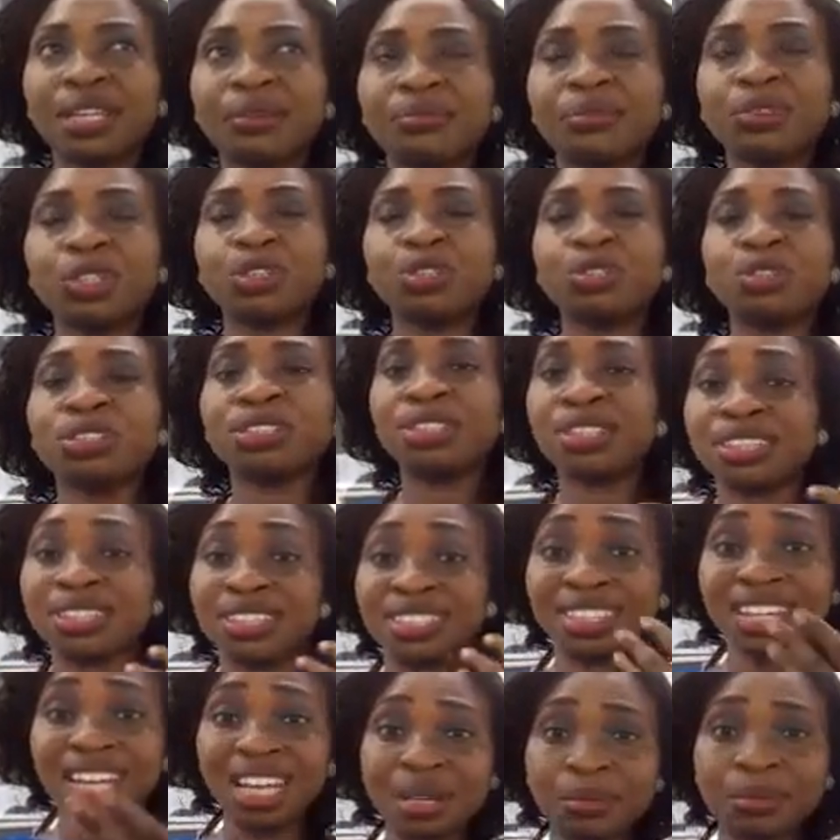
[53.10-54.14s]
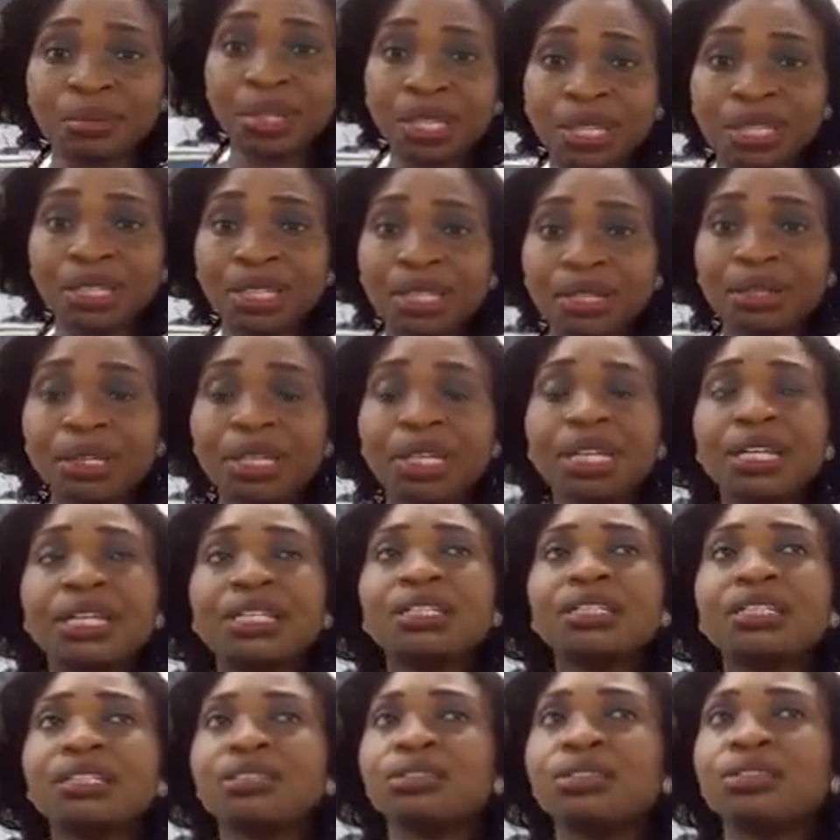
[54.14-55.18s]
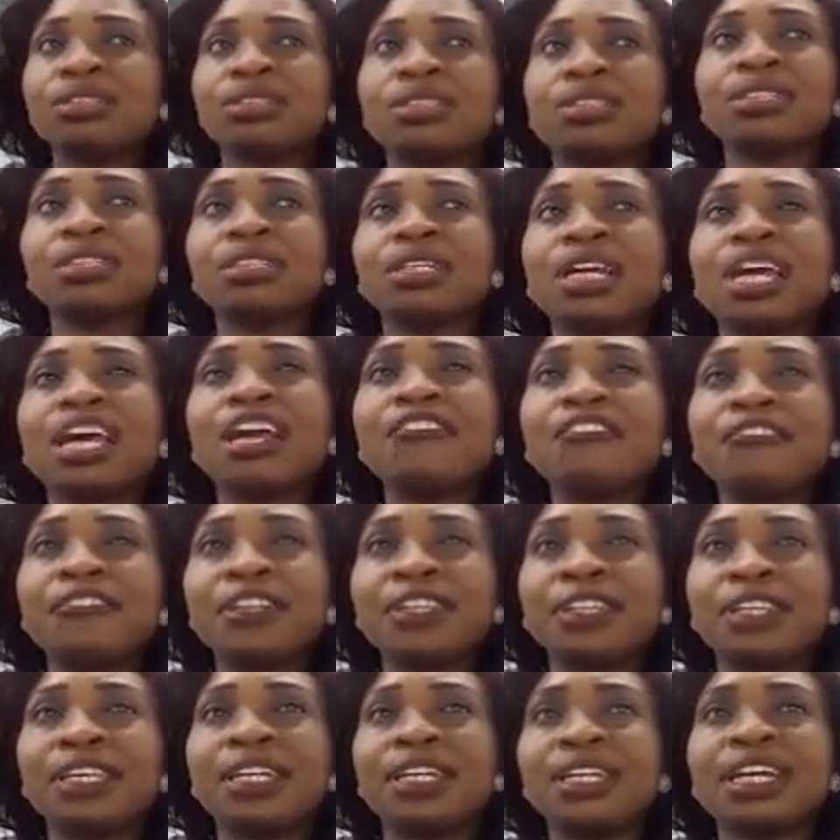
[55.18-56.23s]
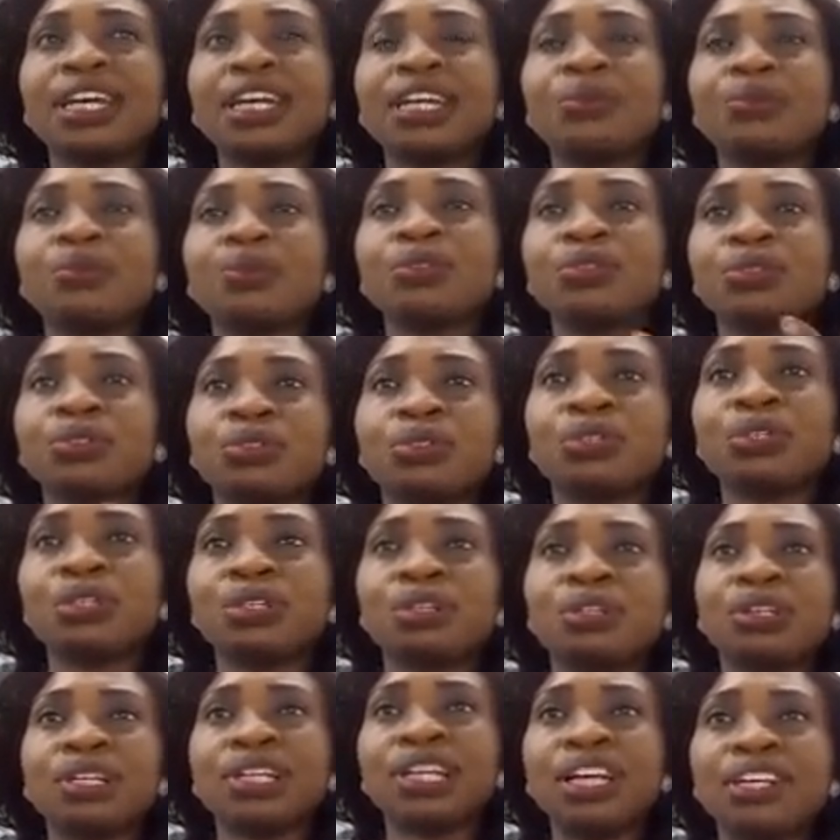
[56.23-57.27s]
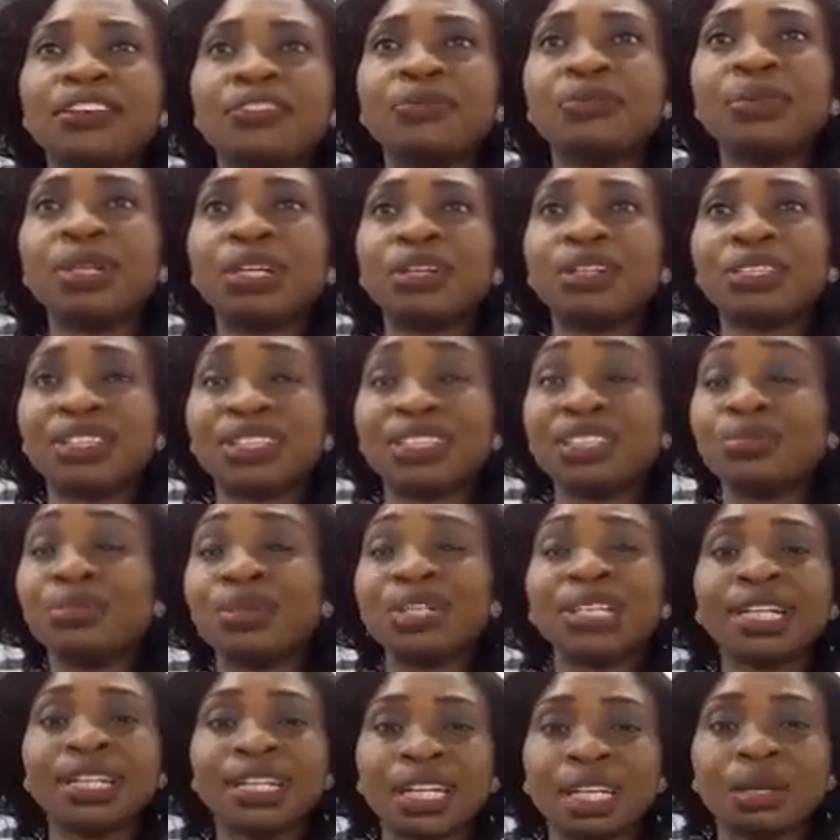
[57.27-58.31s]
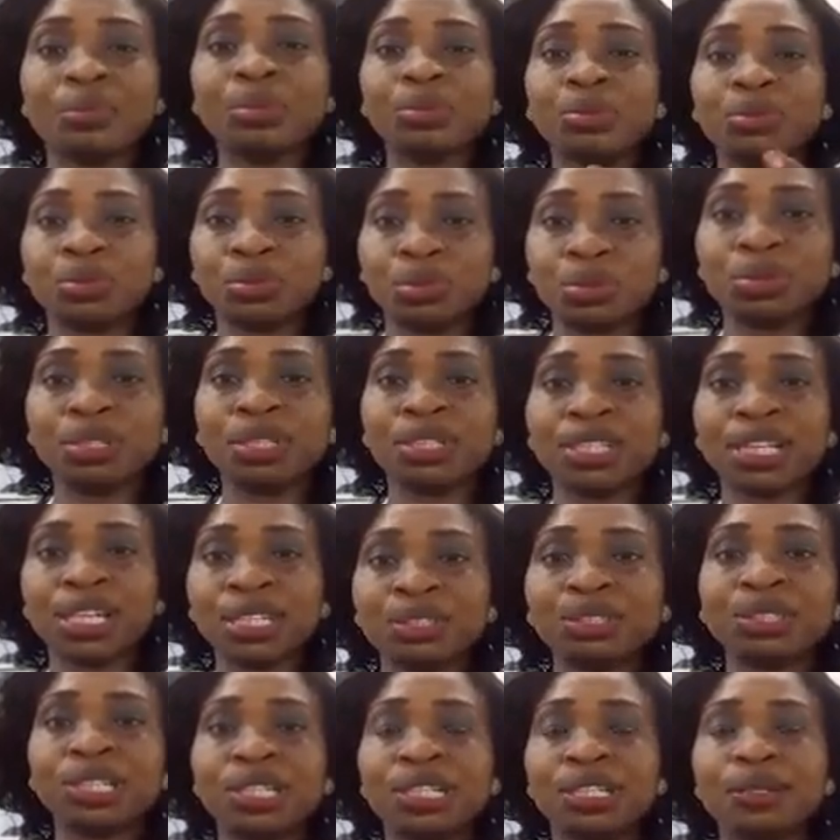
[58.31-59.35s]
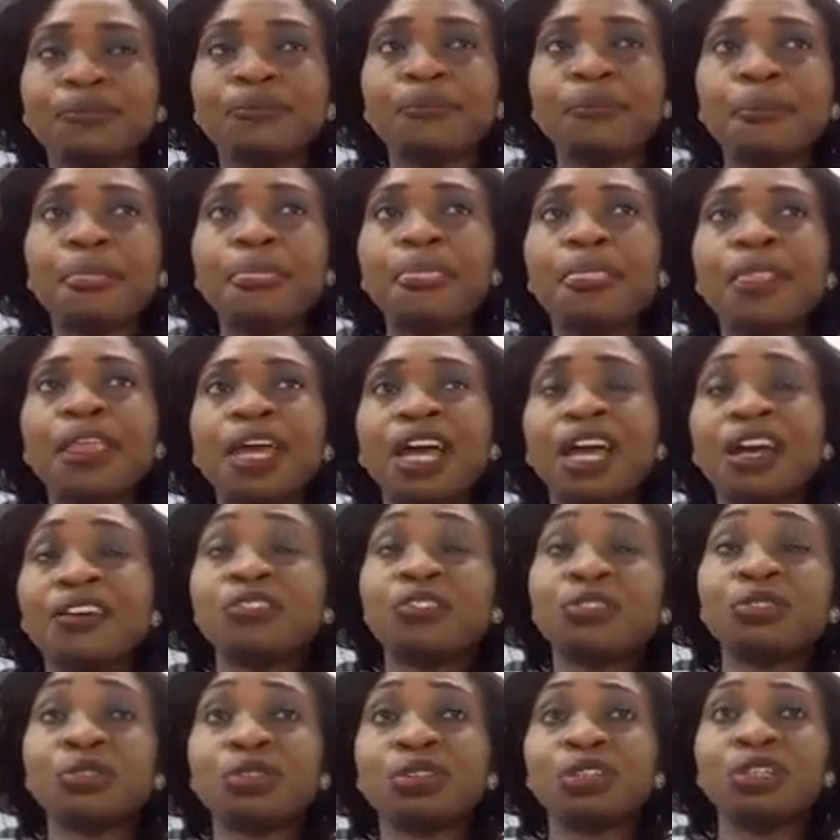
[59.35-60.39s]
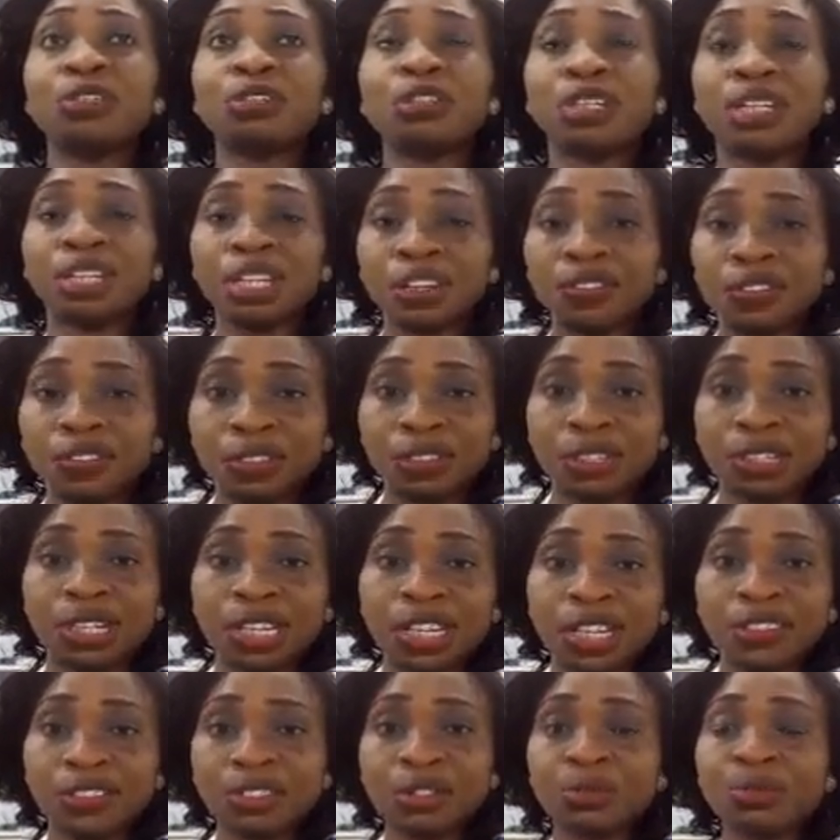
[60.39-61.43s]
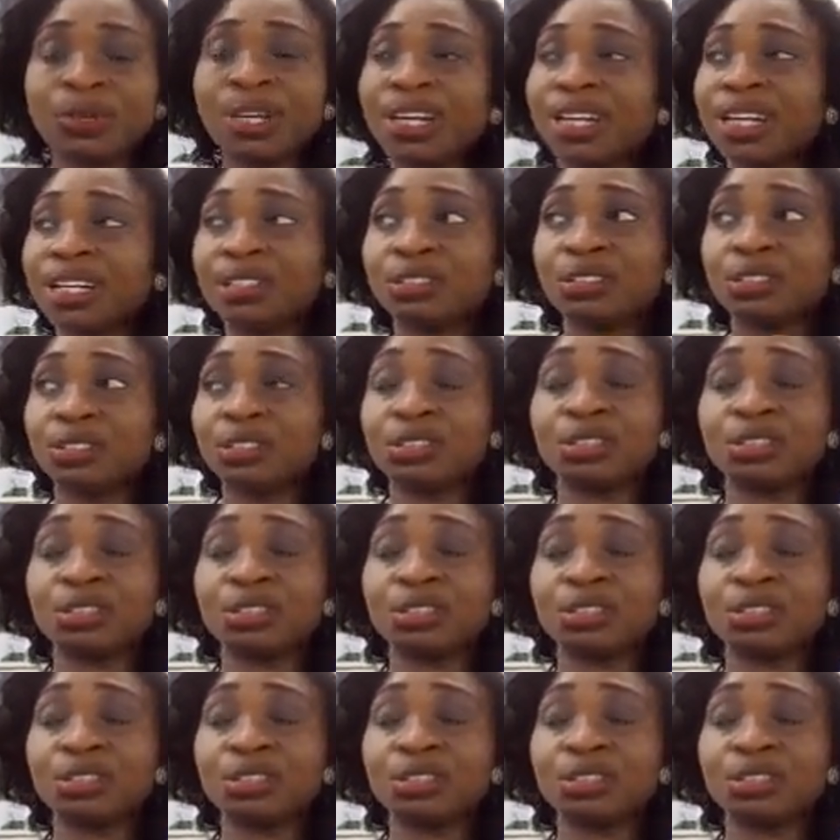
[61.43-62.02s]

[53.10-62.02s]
Him, trust His timing, trust everything that He wants to do in your life, because He's more than able to do it, actually. After all, He gave you the life, so why can't